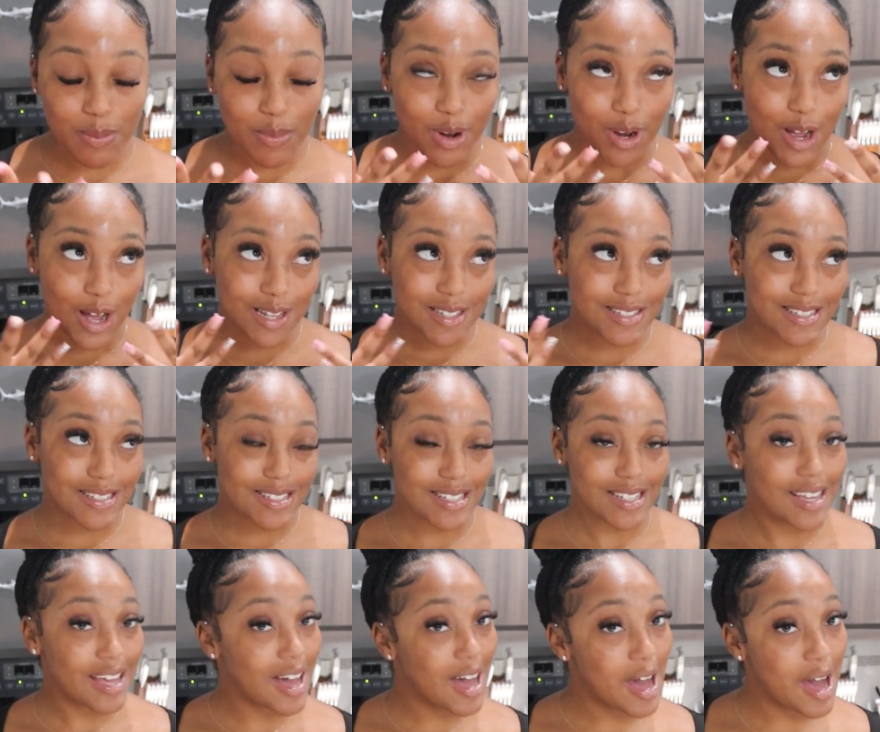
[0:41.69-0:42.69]
more content to
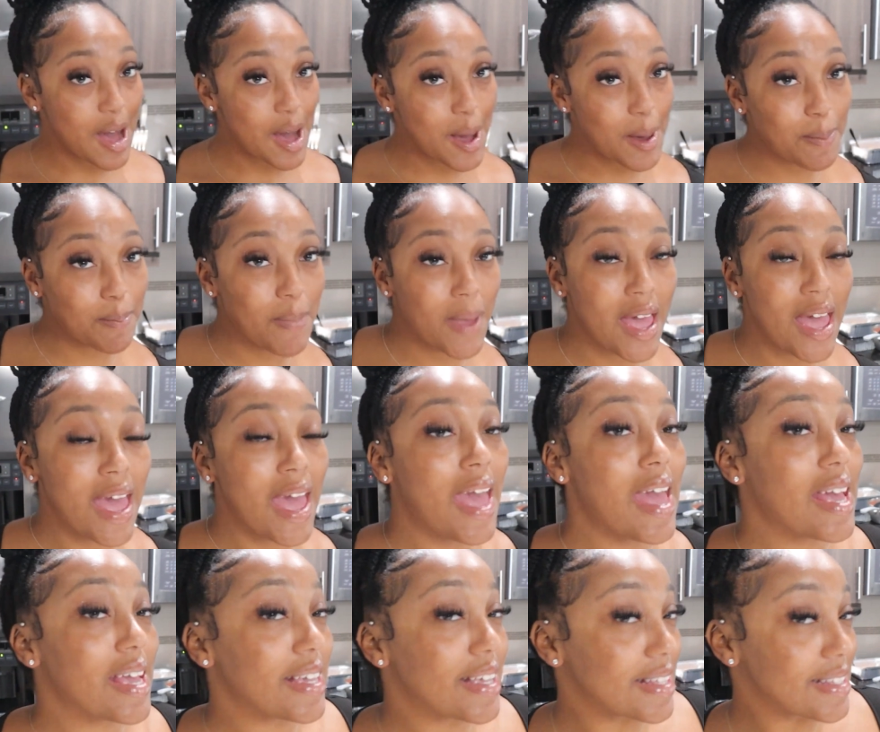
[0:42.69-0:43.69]
come.
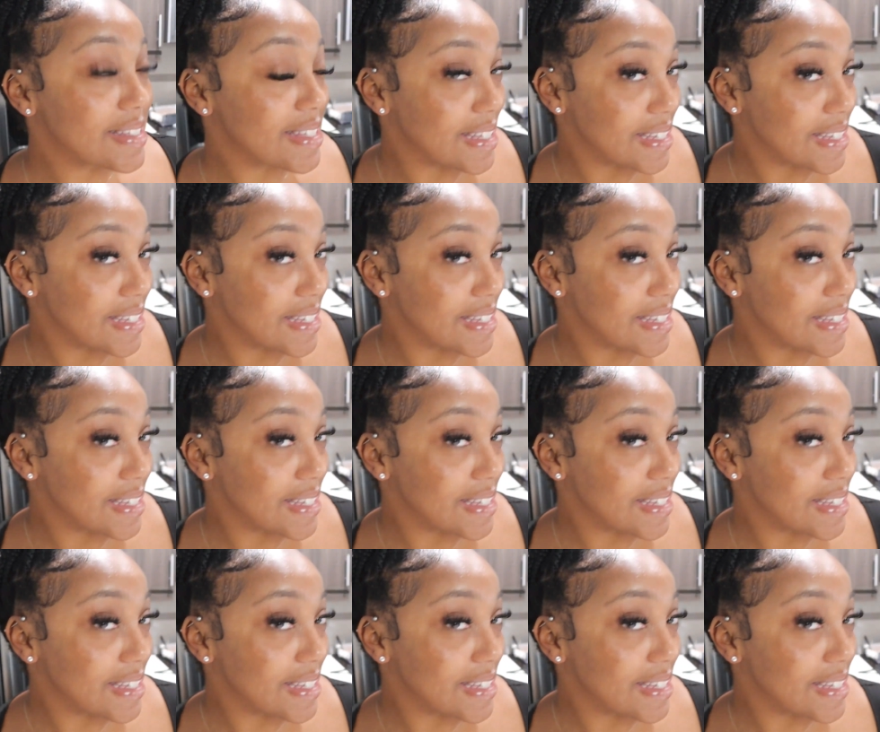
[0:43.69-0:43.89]
And